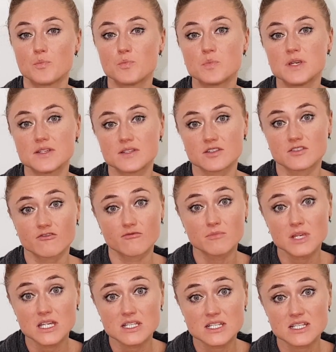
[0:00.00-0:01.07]
pieces of
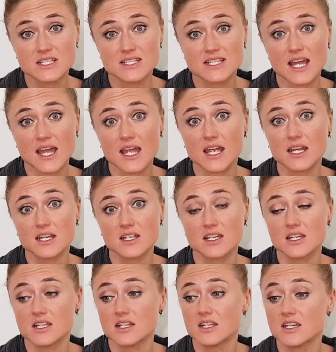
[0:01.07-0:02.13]
meat inside
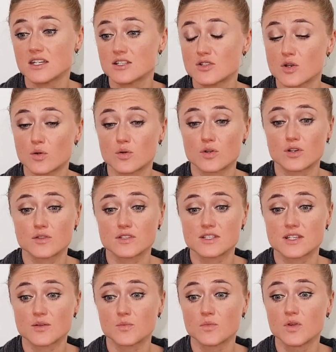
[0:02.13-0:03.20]
in it, or
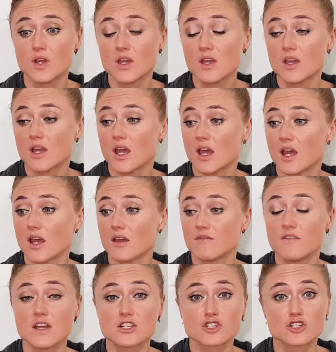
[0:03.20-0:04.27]
some
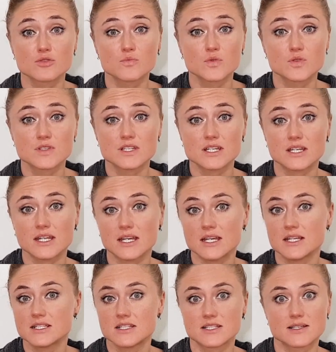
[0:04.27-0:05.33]
vegetables in
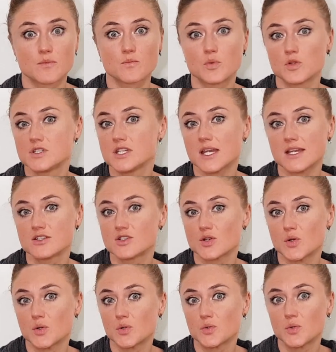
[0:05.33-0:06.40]
it, some
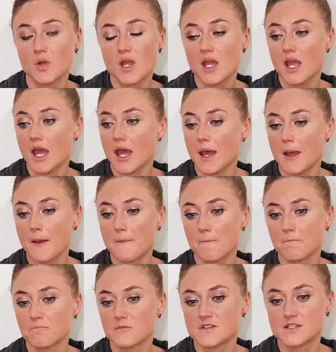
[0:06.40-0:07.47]
potato.
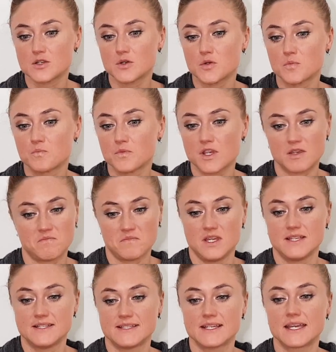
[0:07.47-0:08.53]
So
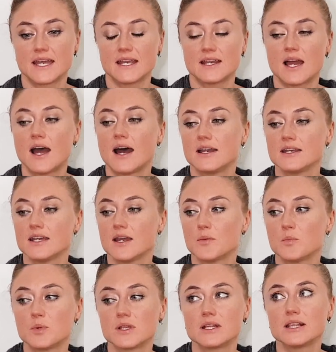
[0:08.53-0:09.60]
it's again heartier.
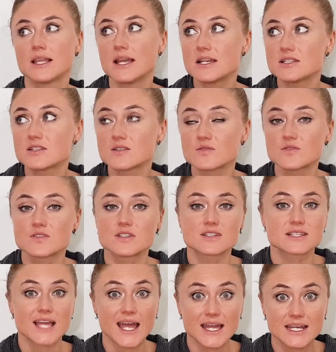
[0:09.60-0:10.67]
But lentils is
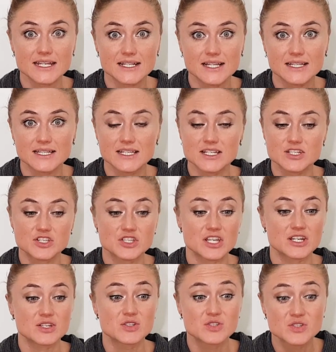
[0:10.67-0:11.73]
kind of the dish
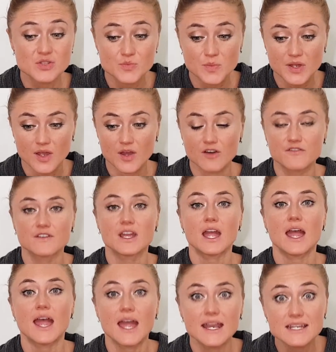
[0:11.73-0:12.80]
that is super healthy
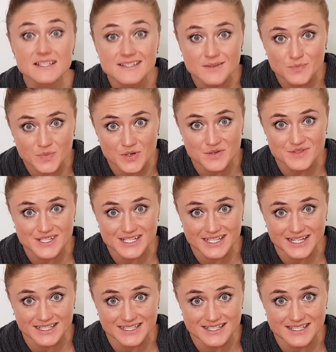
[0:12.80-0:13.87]
and it's a protein
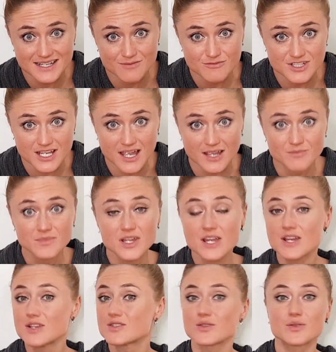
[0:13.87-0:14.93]
at the same time.
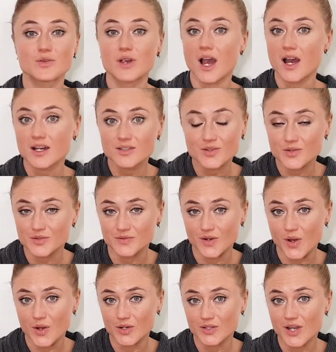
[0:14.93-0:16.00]
So you can't go
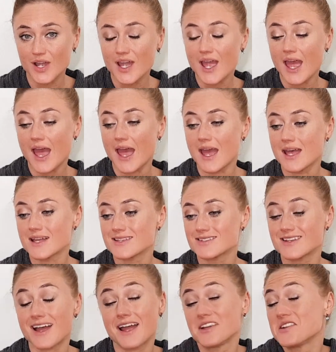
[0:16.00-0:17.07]
wrong and
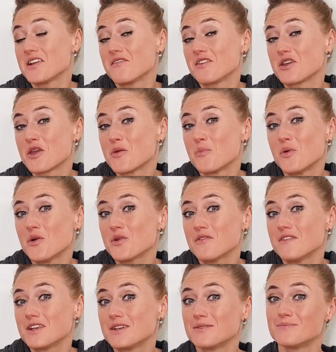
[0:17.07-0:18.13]
I never get bored of
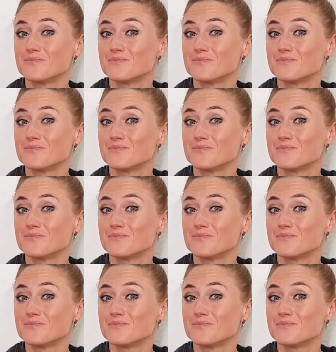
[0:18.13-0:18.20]
it.